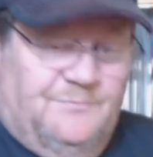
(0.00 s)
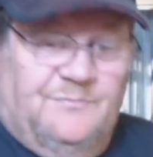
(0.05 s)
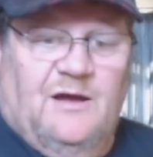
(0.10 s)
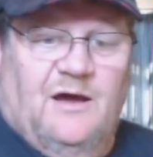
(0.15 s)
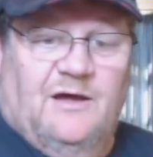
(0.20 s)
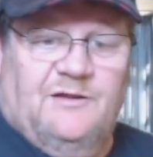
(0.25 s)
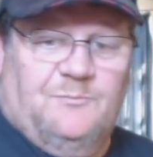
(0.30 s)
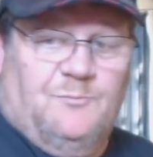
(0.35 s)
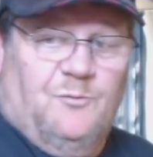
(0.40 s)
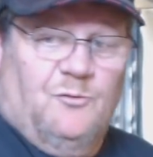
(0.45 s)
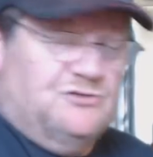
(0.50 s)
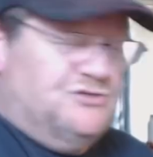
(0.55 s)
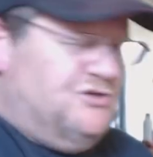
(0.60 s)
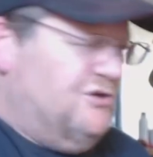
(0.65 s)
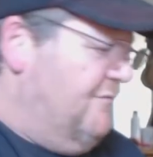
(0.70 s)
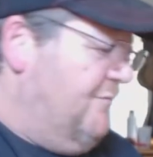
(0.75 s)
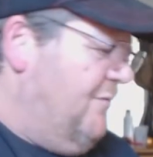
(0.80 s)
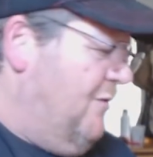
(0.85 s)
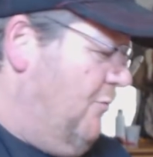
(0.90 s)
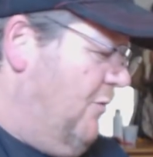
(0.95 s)
The other
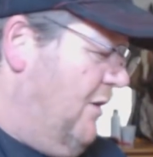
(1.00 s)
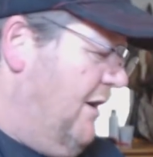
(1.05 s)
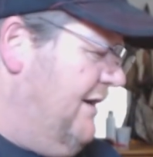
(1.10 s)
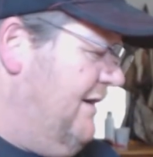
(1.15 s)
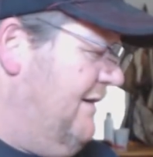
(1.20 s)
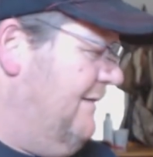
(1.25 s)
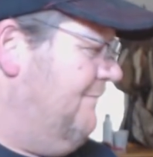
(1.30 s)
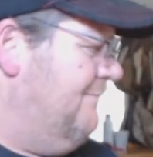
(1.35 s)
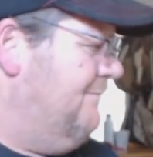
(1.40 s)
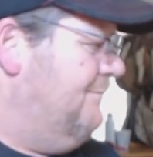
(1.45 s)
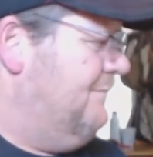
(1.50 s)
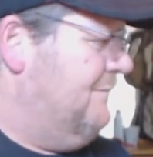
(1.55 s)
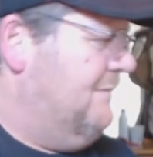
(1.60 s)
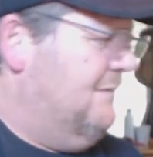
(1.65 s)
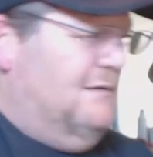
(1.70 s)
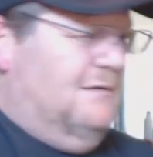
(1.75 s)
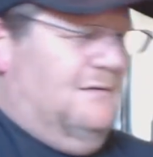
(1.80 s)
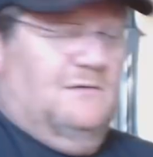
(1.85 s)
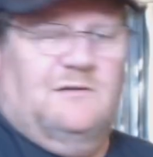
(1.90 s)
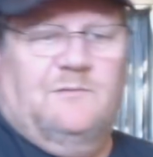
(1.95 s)
portion of my wire,
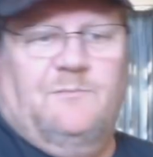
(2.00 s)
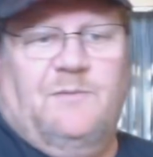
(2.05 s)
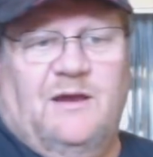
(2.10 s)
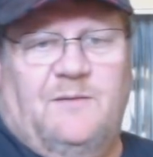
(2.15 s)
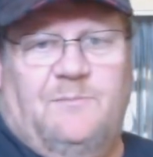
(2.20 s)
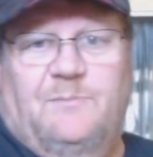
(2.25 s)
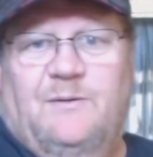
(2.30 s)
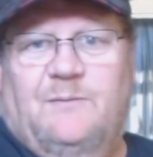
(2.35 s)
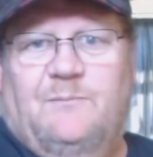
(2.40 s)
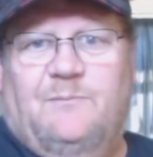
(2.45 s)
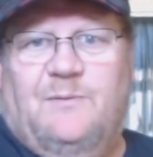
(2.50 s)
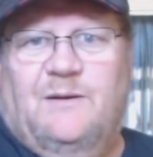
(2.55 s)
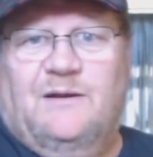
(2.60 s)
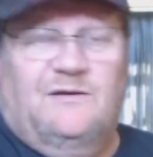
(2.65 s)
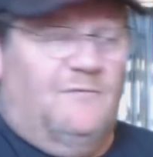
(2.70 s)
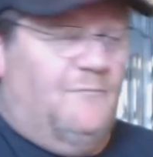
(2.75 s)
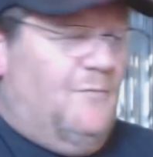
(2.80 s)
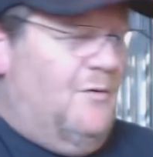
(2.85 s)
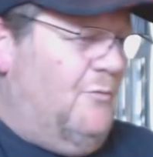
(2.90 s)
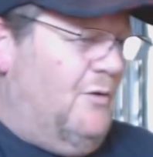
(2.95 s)
the back
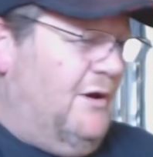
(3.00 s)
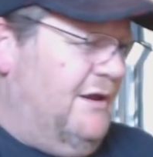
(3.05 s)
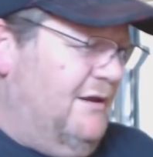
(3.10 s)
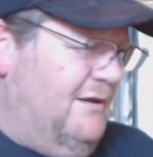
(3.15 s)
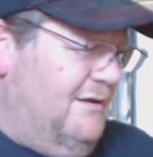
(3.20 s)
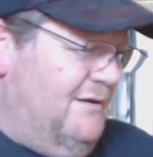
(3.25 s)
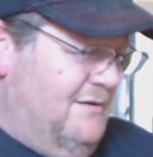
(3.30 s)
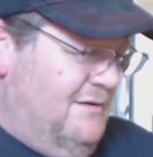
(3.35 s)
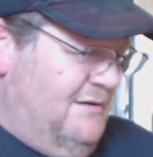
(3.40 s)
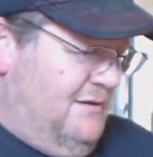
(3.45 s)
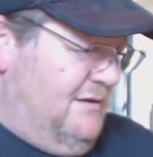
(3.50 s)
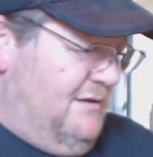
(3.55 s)
end of my wire,